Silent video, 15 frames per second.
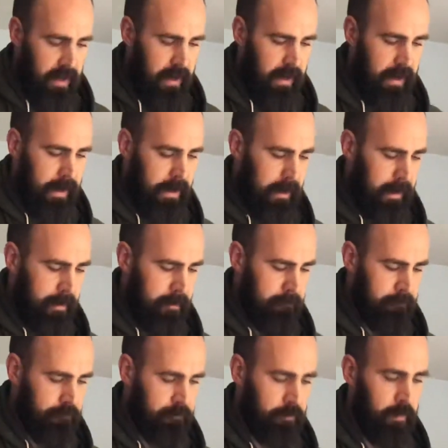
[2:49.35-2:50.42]

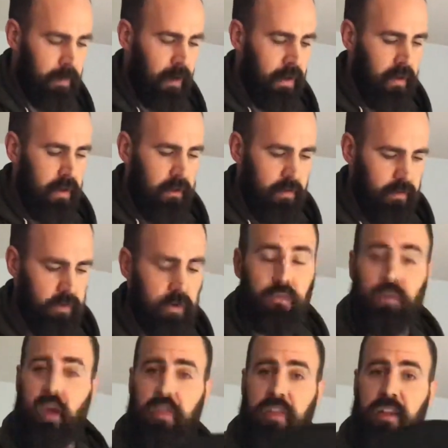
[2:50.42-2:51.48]
So
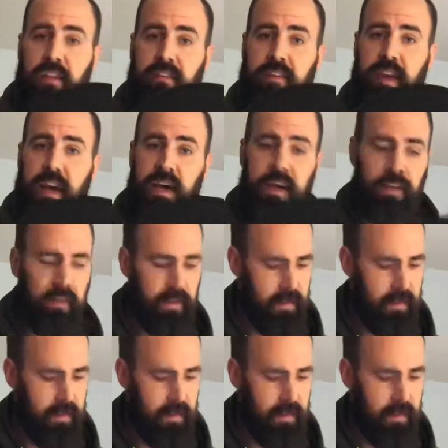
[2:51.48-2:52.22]
nothing inside.